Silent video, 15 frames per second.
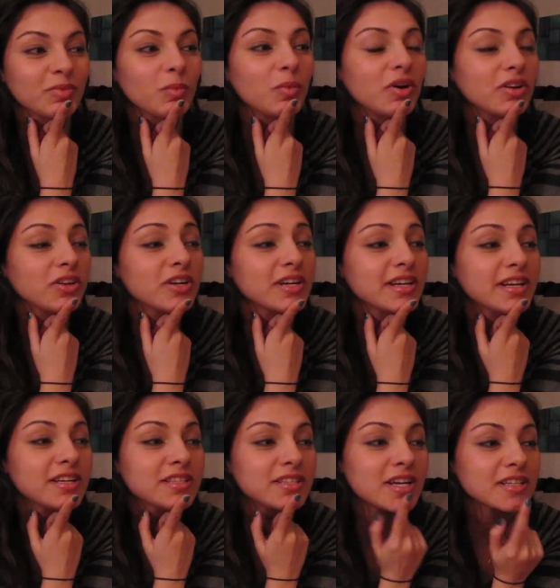Well, you're gonna
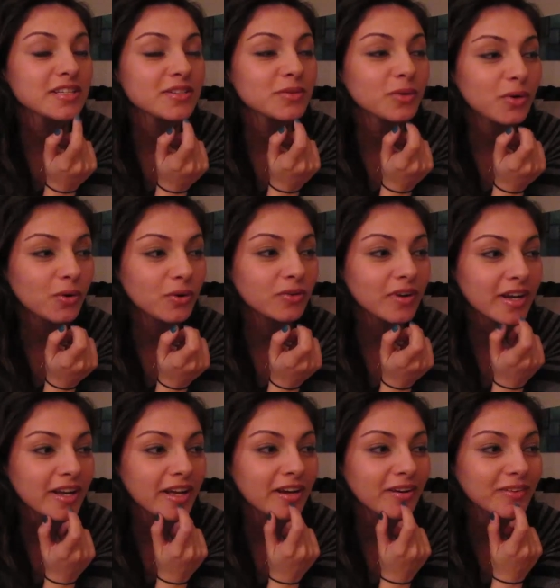get sucked into a hole right now.